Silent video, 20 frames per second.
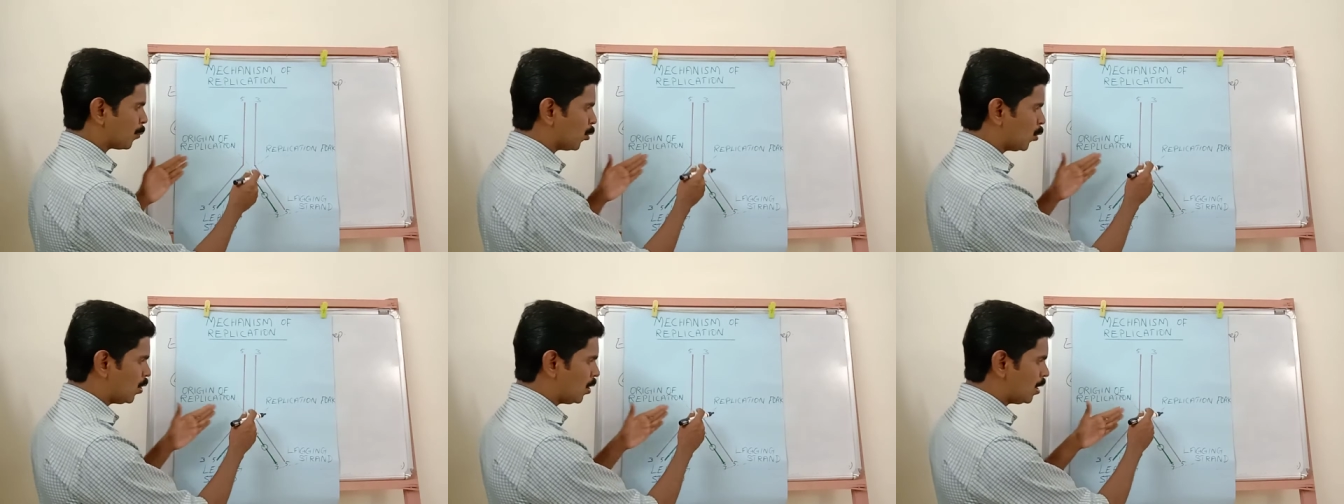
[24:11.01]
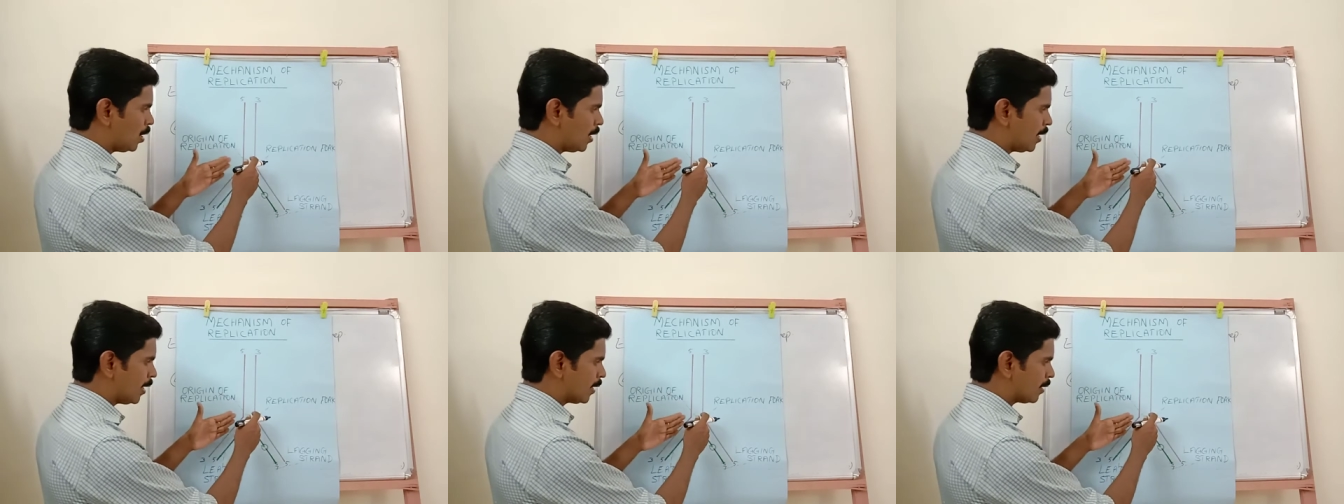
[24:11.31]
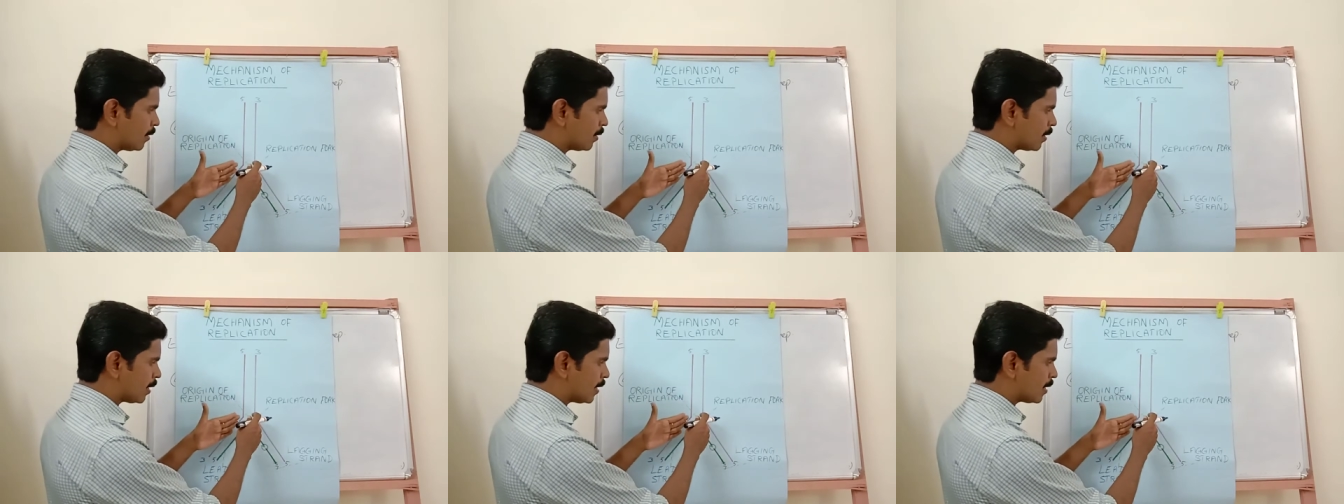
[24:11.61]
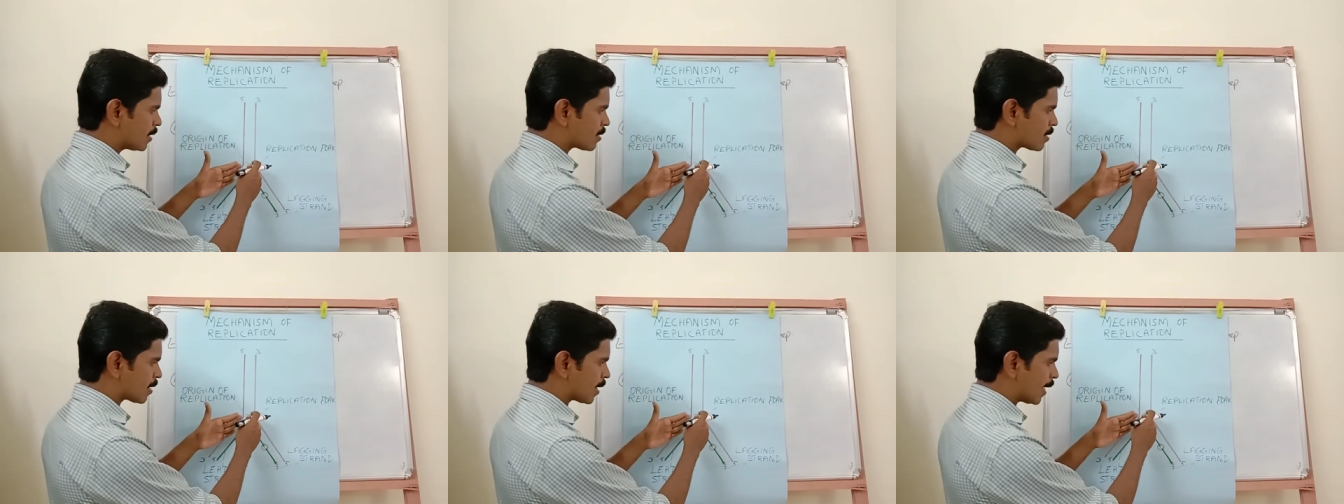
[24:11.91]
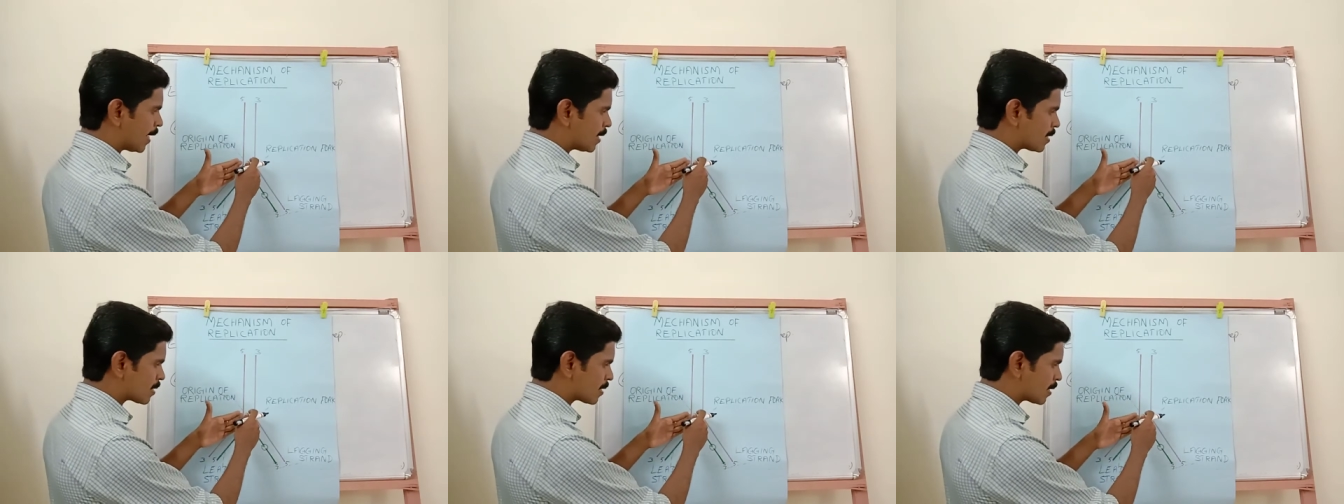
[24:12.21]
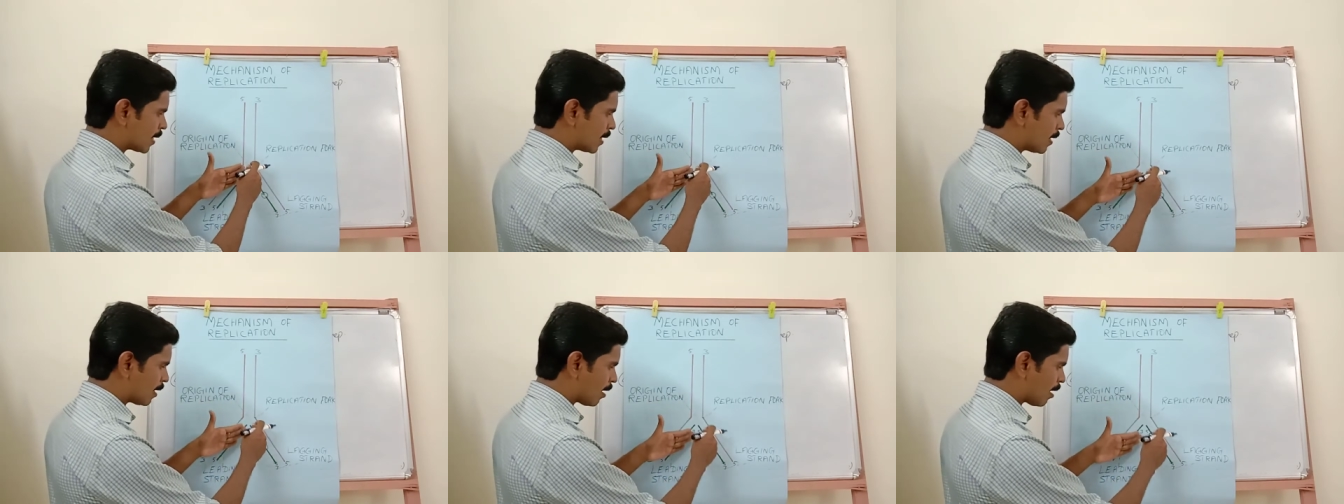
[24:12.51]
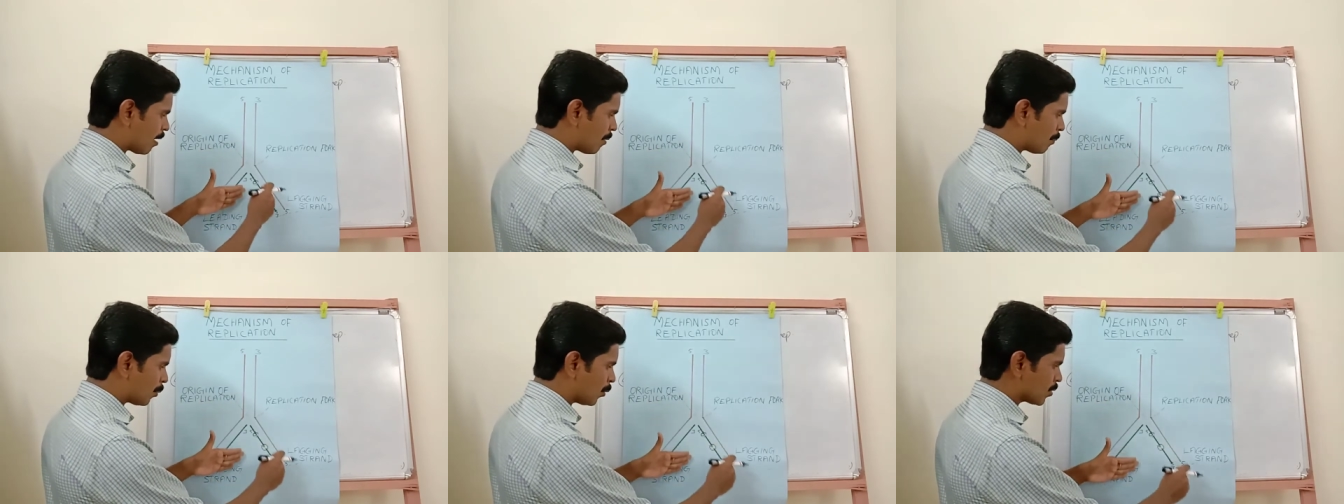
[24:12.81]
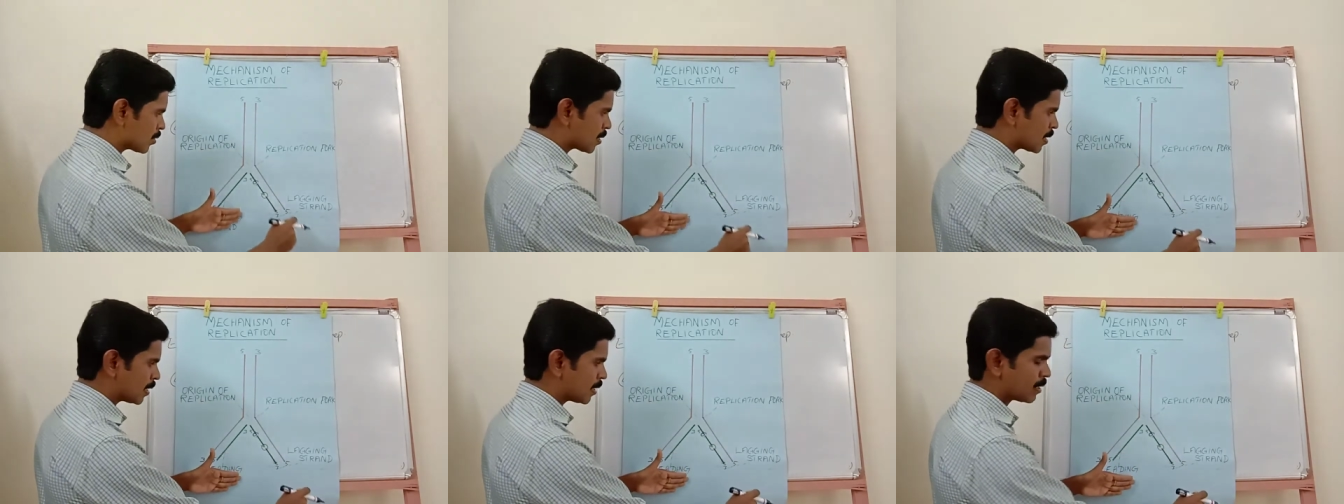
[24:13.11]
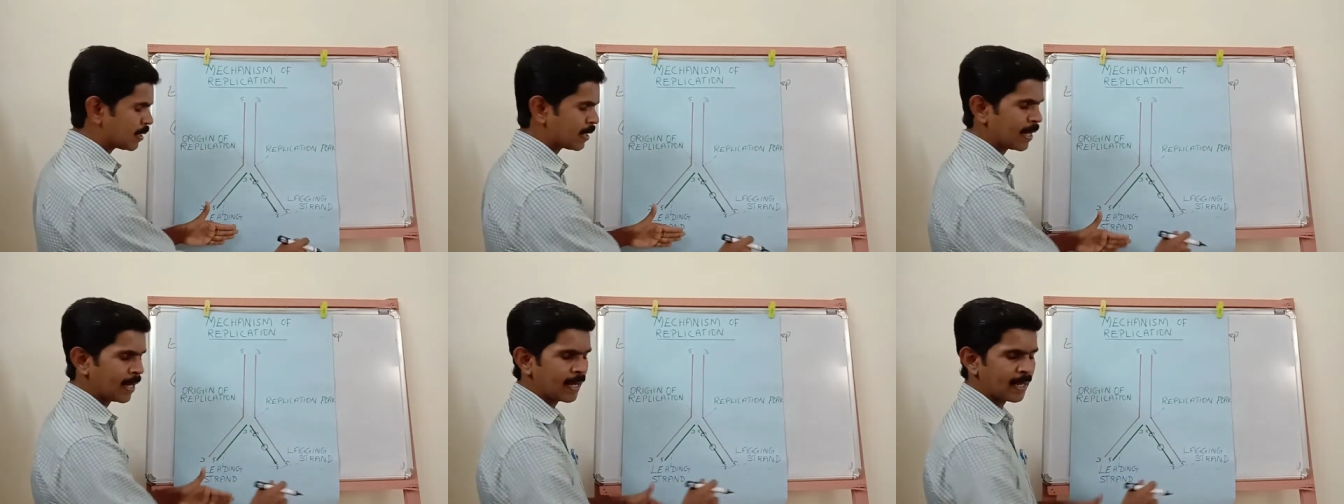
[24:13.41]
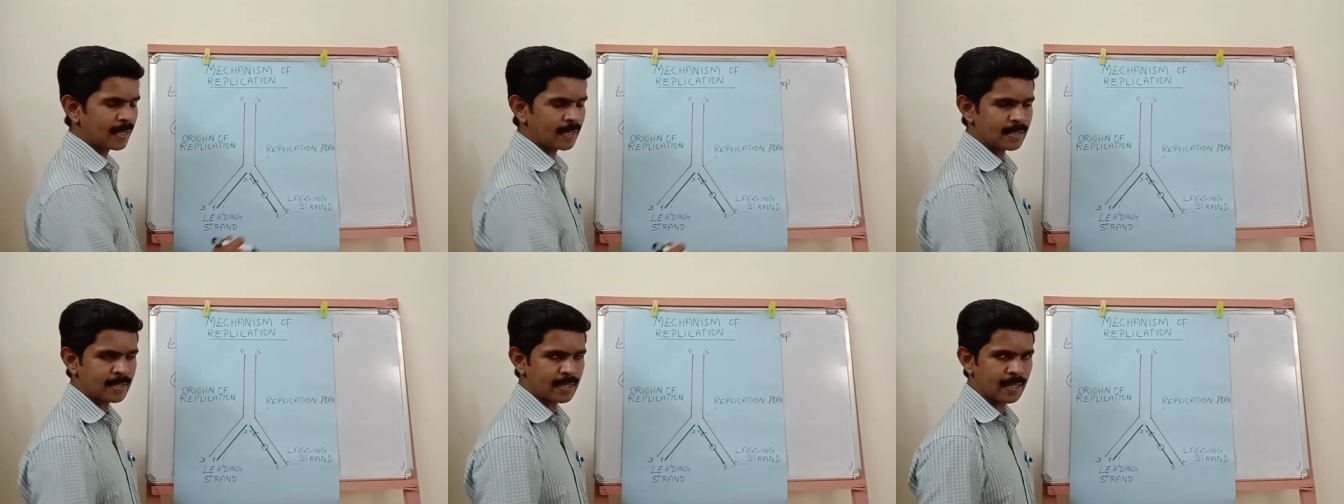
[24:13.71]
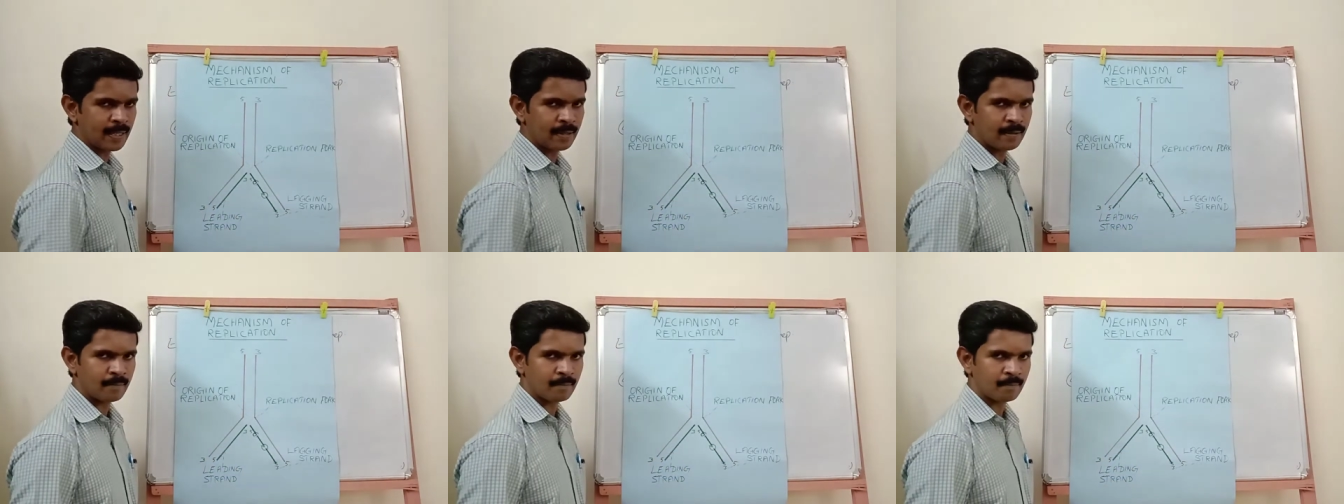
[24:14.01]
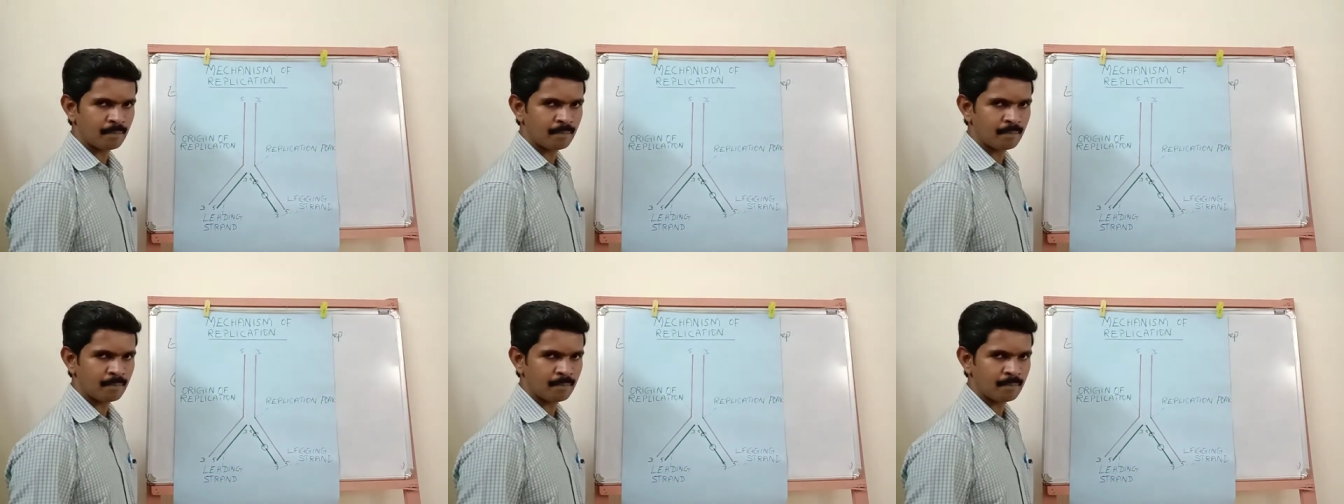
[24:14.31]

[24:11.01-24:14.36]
pulling these strands in opposite direction.